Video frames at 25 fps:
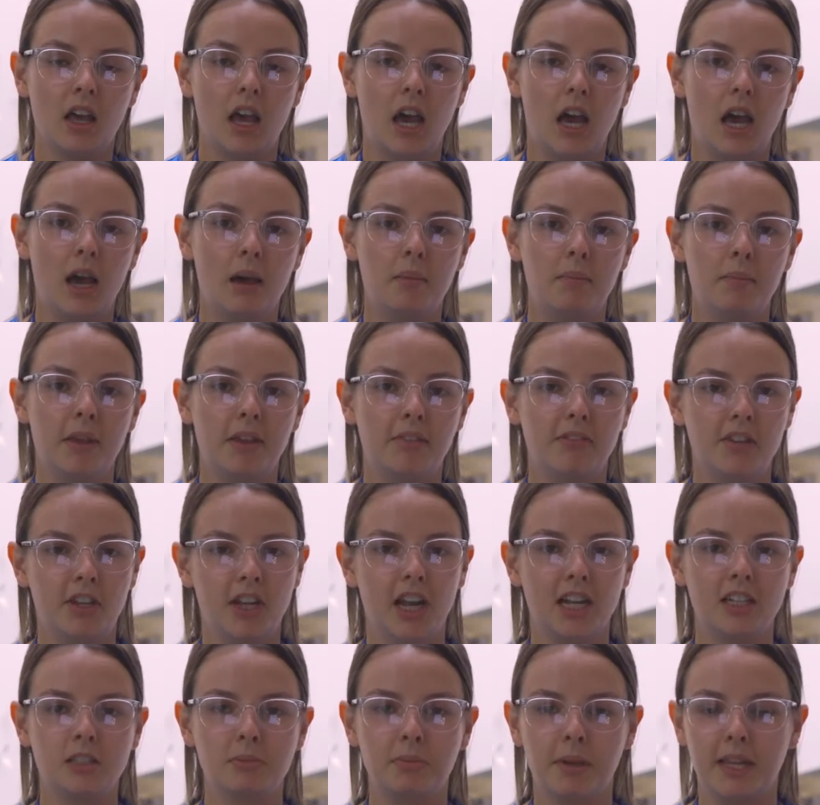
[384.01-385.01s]
if you'd
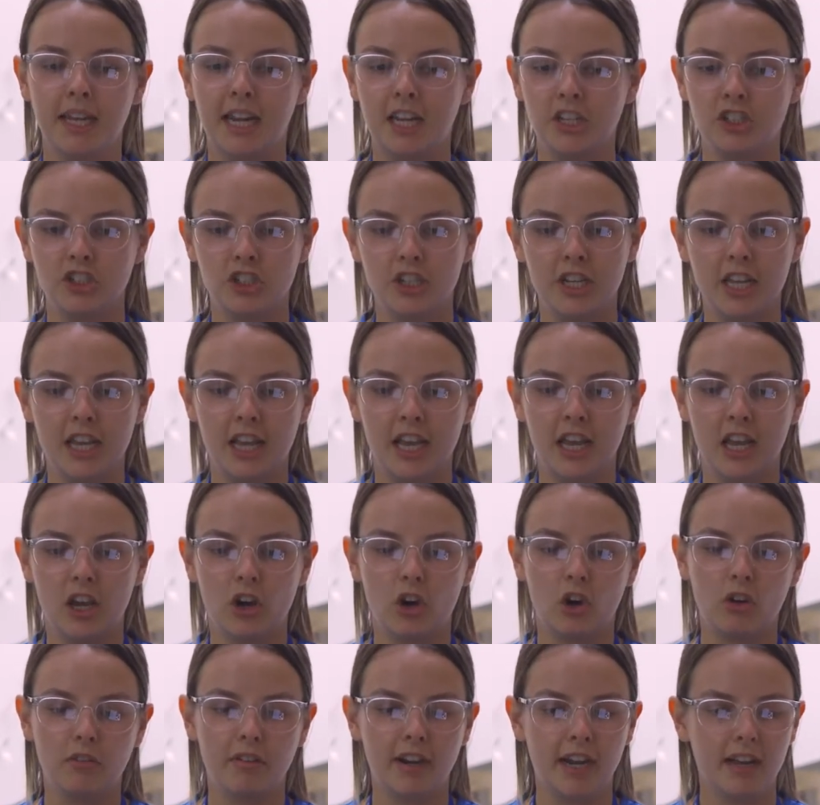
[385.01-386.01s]
like to be an engineer
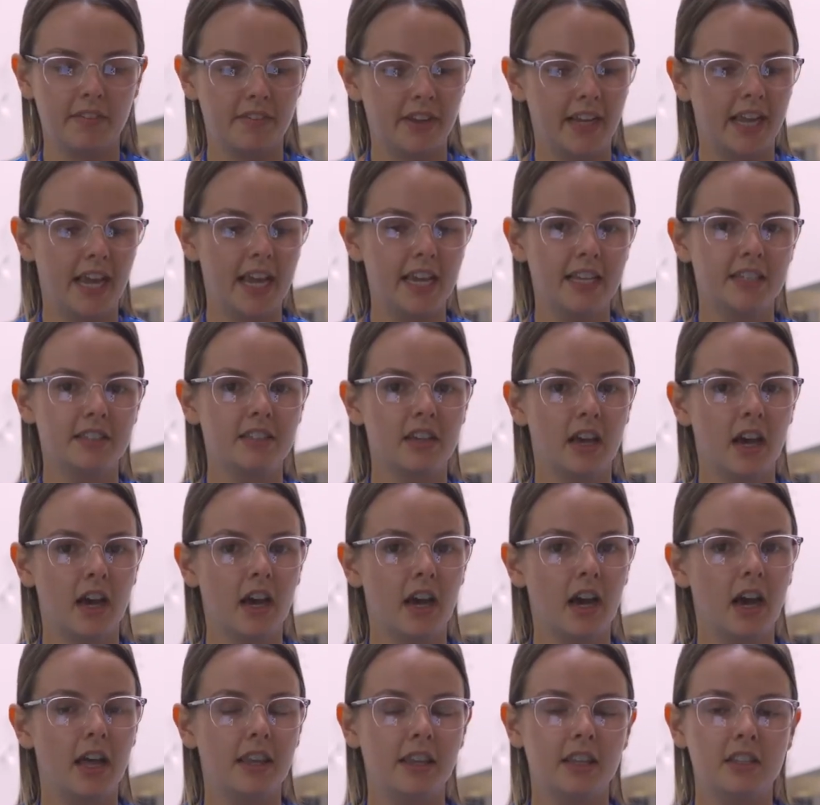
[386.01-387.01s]
or a
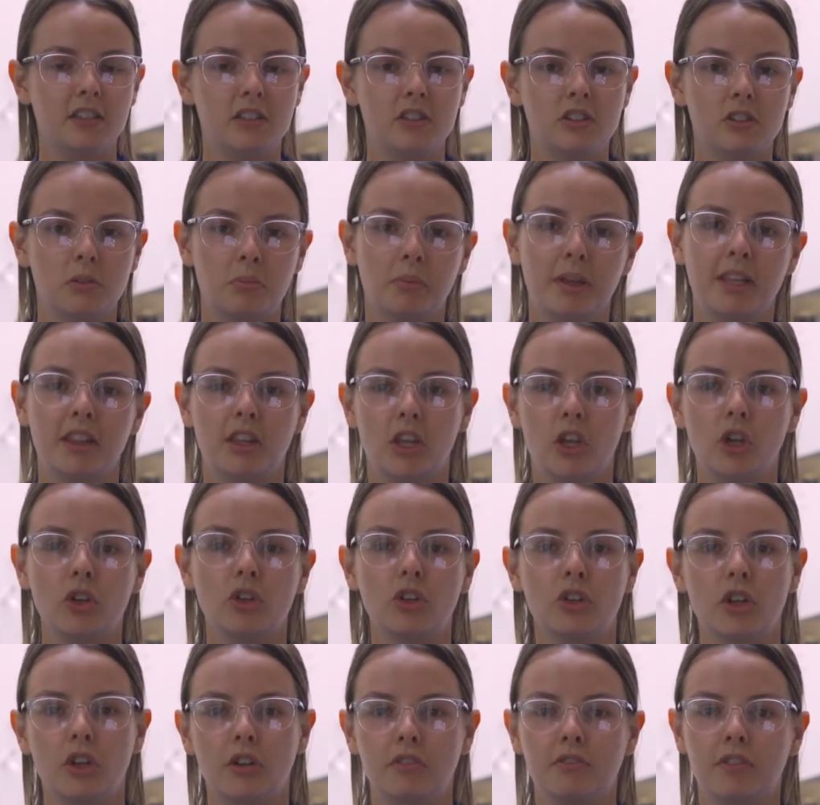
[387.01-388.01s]
navigator, and this is something that you
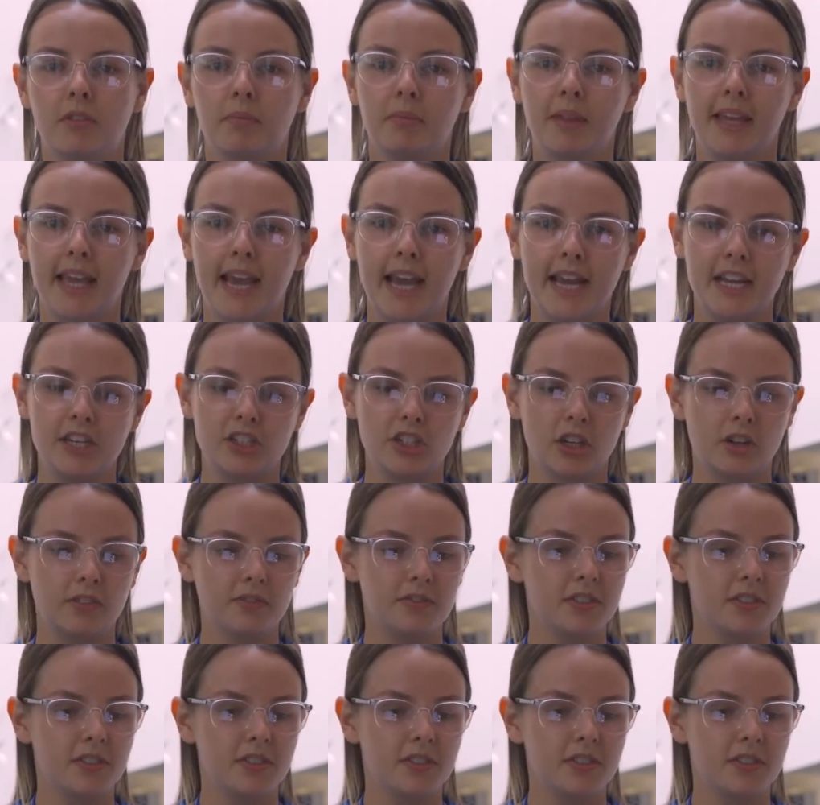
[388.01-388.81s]
can do from the age of